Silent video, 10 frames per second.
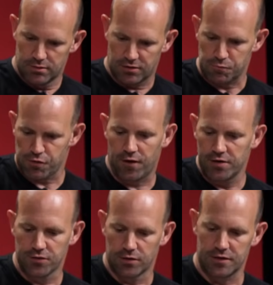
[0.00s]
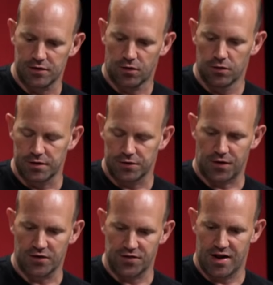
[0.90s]
It provides all of this
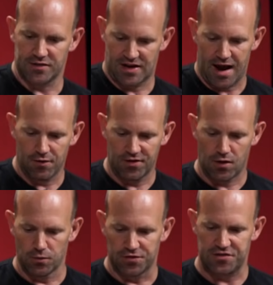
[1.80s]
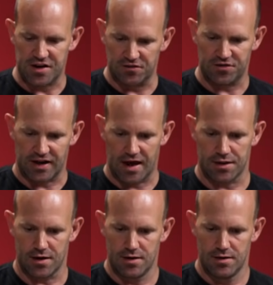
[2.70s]
functionality. How's that all stitched
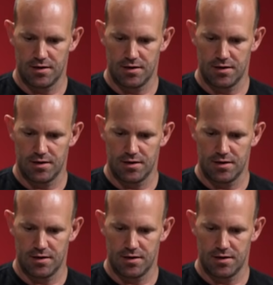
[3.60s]
together?